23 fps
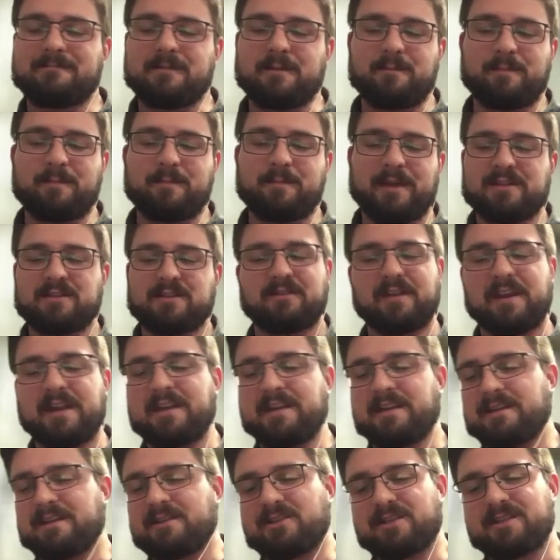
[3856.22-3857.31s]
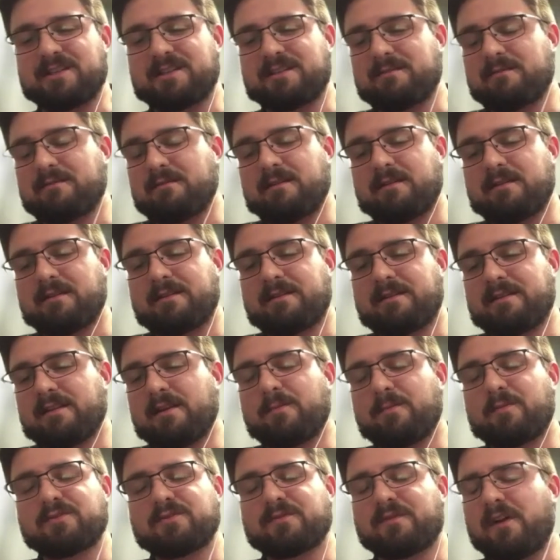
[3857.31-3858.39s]
Pennsylvania, just
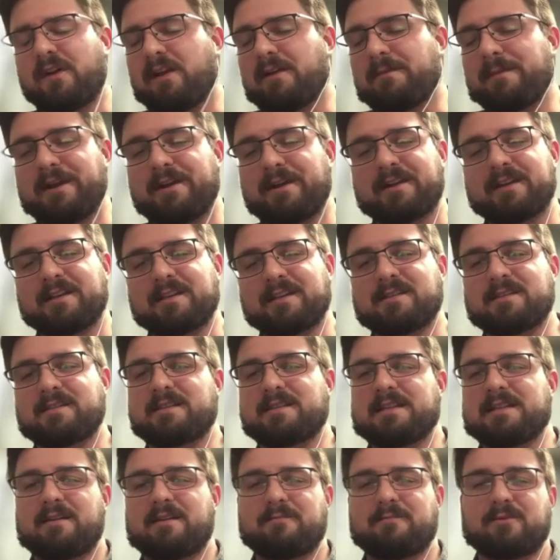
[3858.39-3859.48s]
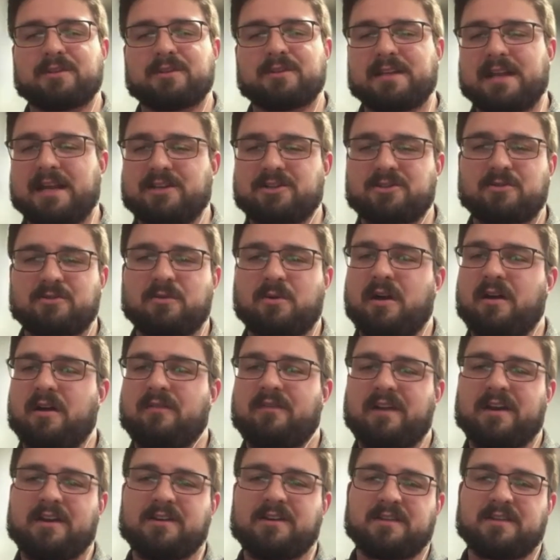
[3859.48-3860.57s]
numbers of All-Americans, numbers of national
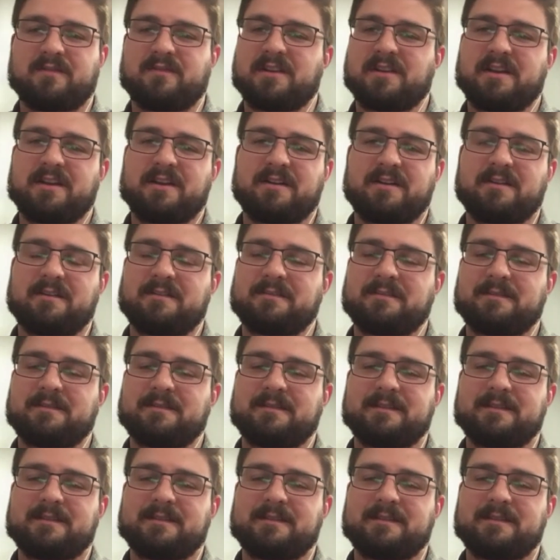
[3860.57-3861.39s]
qualifiers every year.